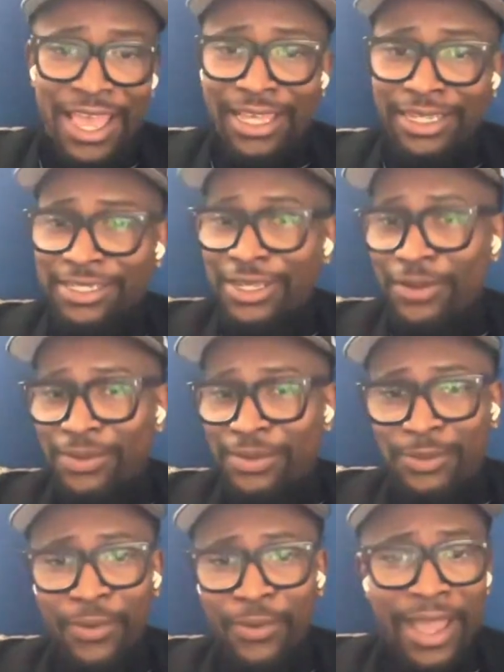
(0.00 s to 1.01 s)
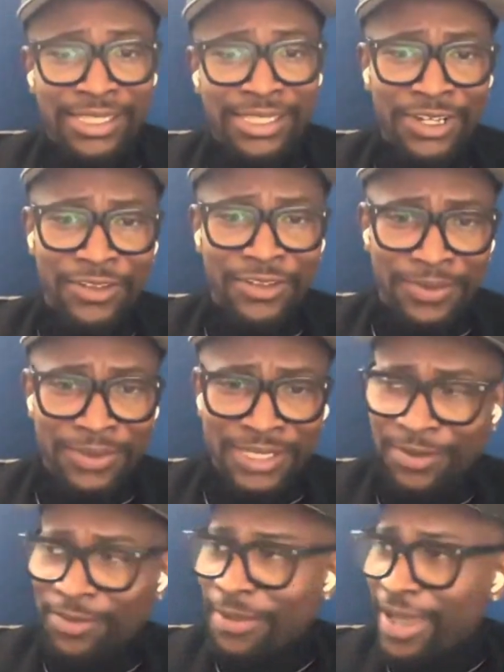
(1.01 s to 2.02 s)
You know, swag surf with
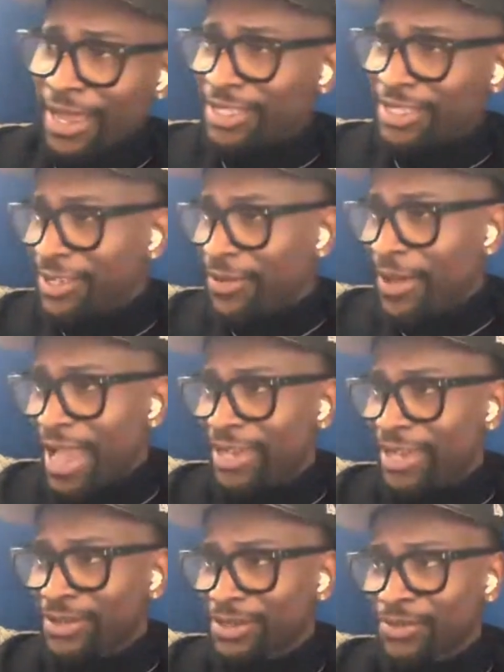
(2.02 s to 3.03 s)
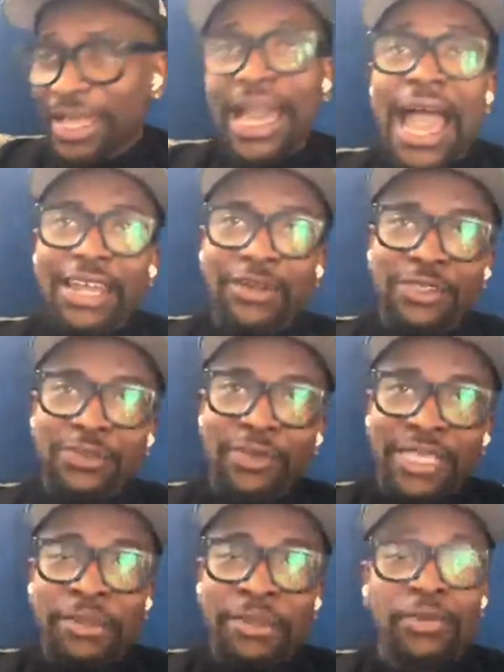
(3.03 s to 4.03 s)
some of my, you know, idols, not idols, but
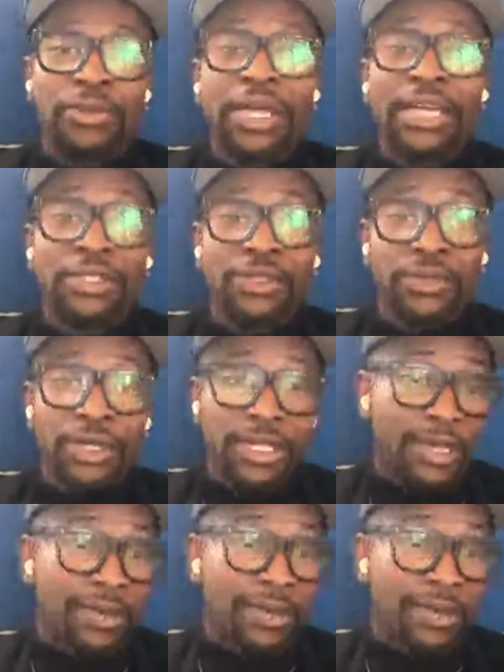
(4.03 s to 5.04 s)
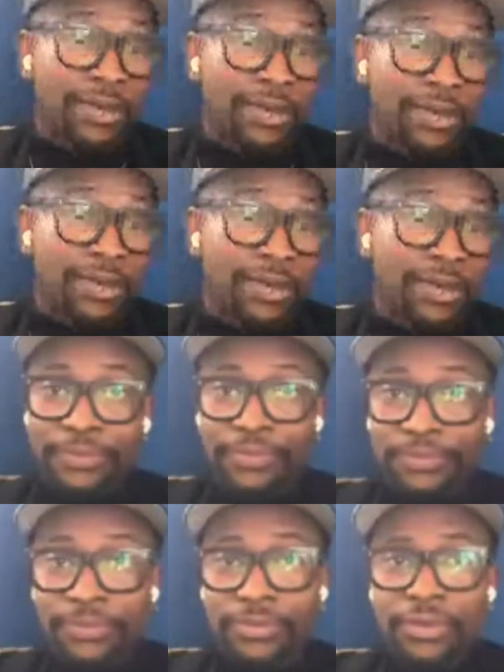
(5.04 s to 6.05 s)
like people that I do look up to, you know,
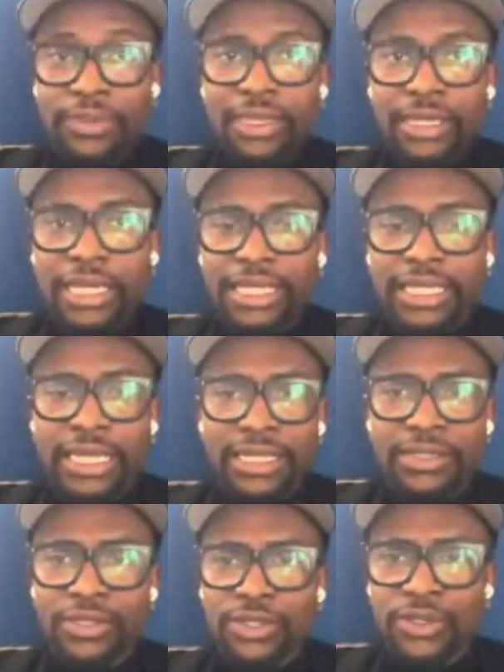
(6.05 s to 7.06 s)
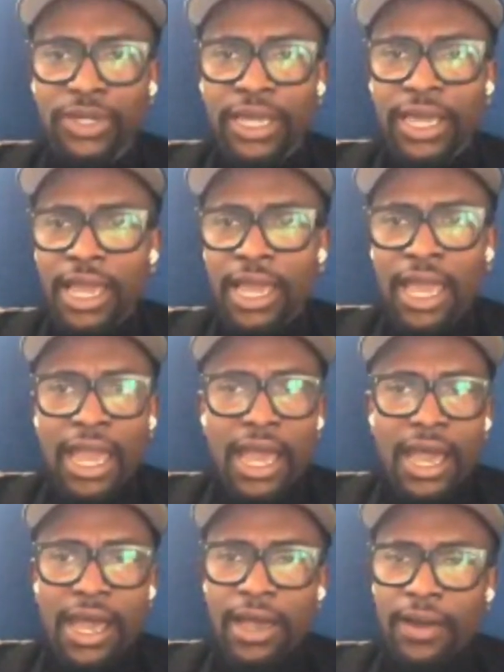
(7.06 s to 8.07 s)
yeah. in the industry.
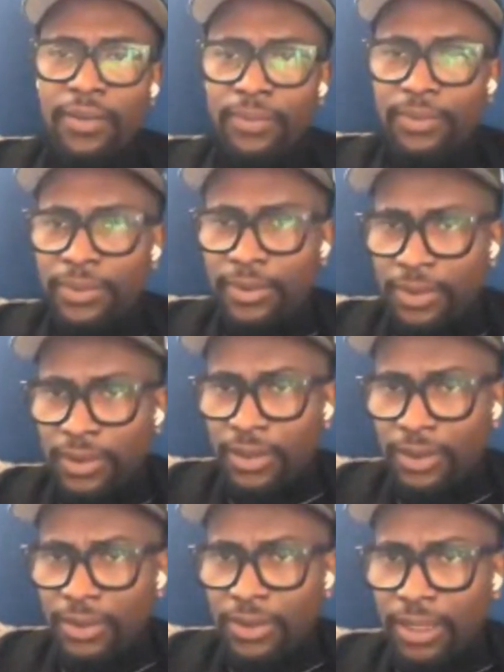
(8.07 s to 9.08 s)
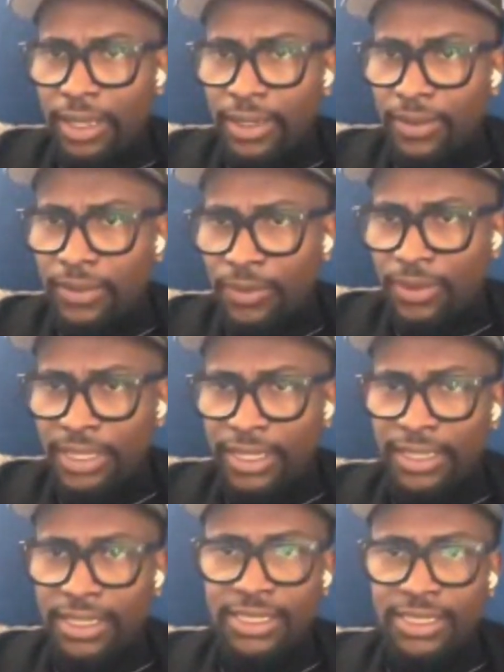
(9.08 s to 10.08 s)
Um, I don't know what
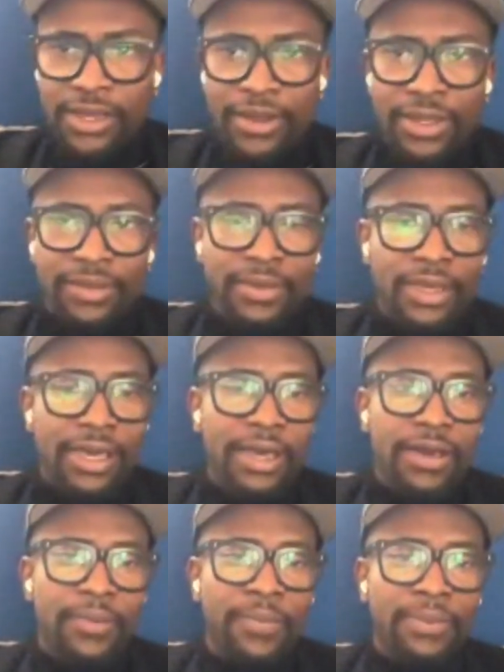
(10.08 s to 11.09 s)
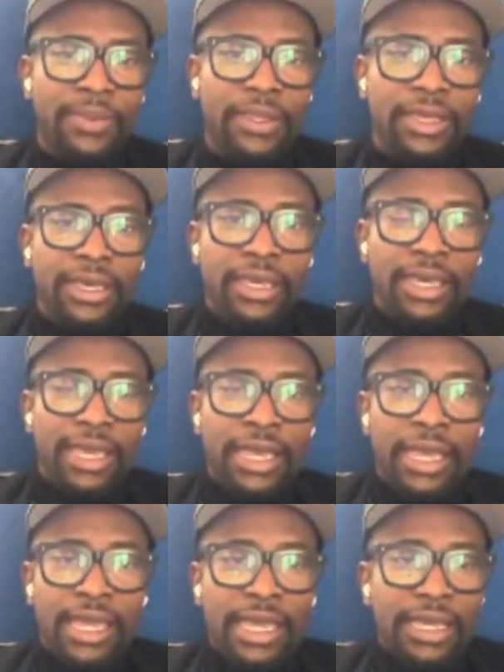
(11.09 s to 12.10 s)
that is, sorry. Um,
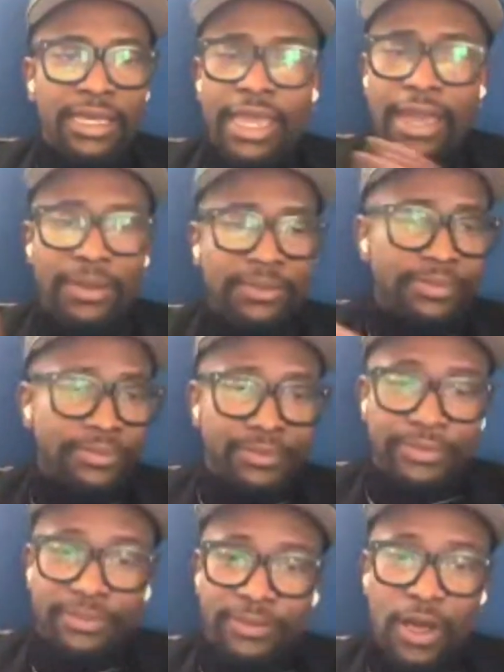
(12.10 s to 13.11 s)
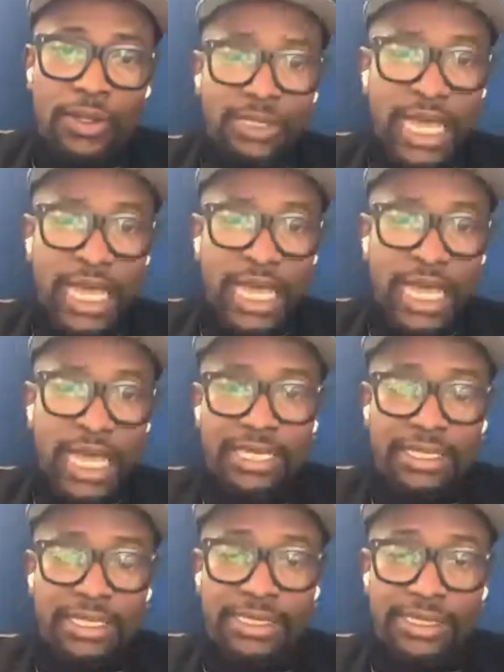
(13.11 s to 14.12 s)
yeah, all types of
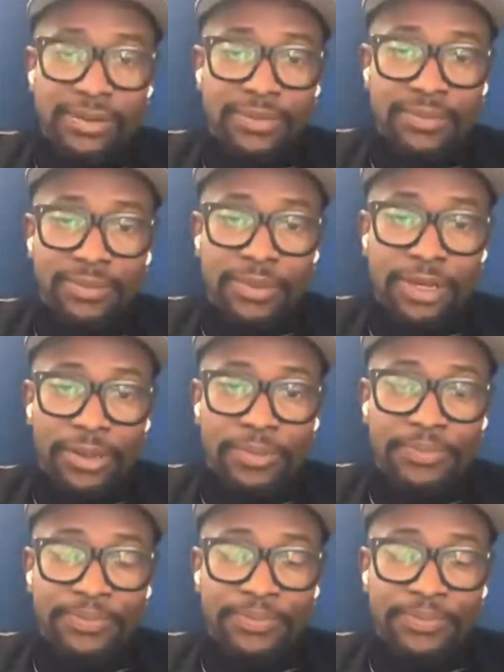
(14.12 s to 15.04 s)
things. Um,